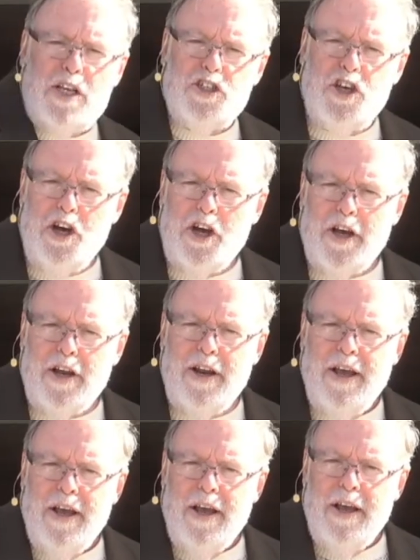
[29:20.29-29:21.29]
good
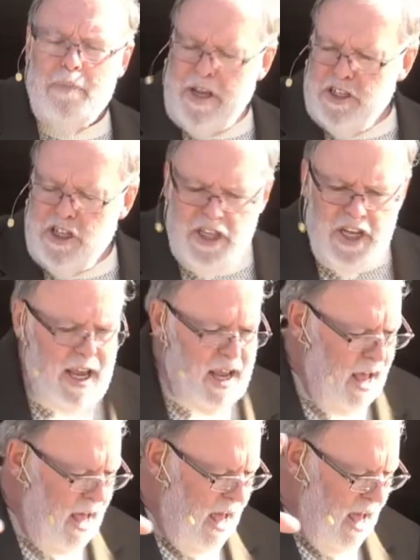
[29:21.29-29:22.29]
because you see,
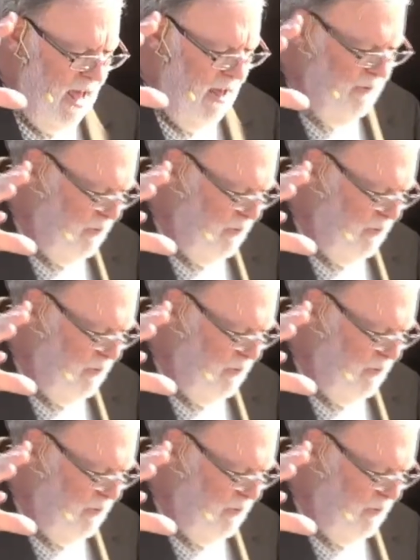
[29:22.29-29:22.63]
if,